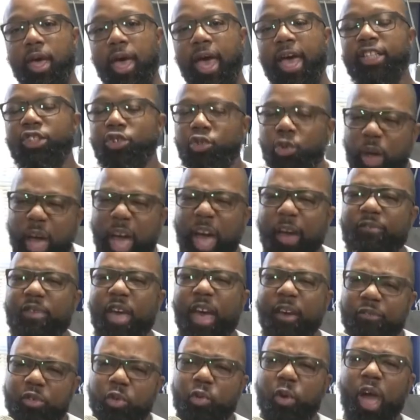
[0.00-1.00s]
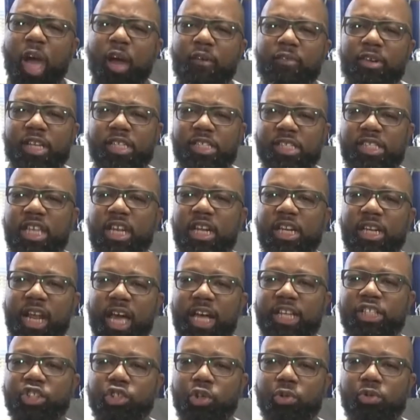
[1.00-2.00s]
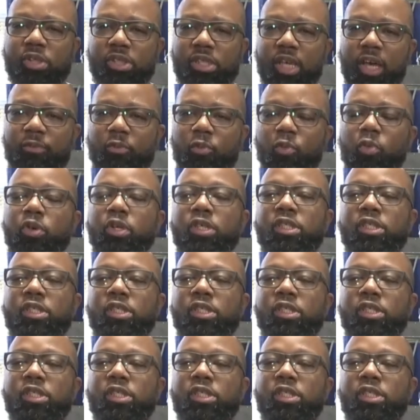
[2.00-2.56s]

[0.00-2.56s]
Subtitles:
Have you ever considered not yourself?